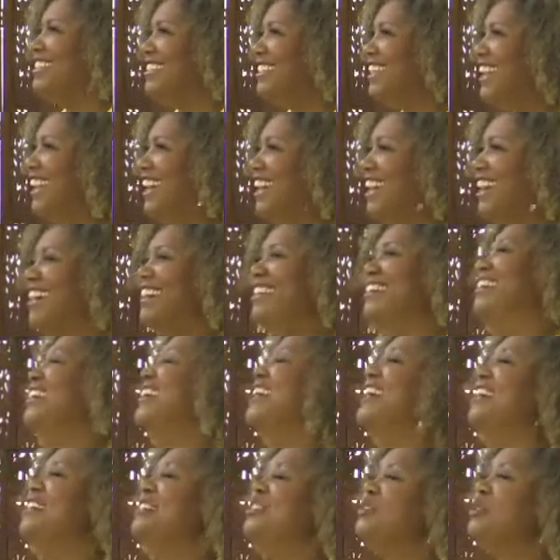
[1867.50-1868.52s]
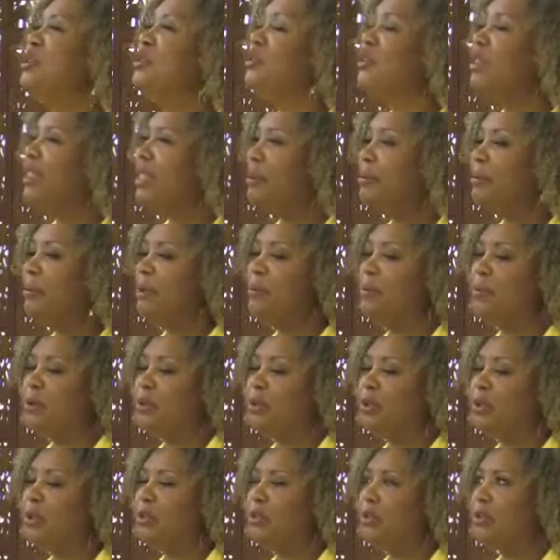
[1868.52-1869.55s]
Yeah, so that
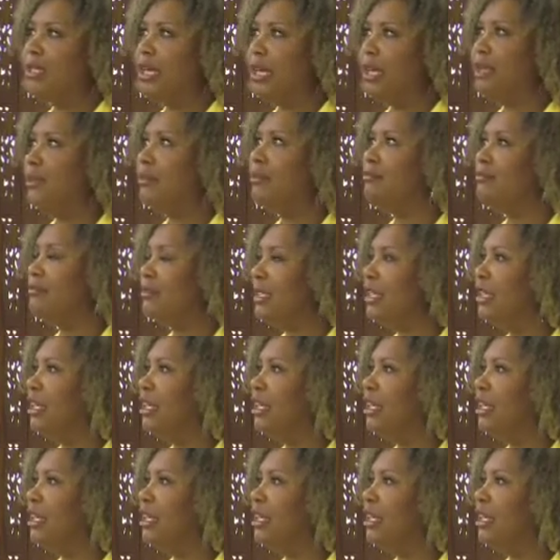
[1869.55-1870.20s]
people can,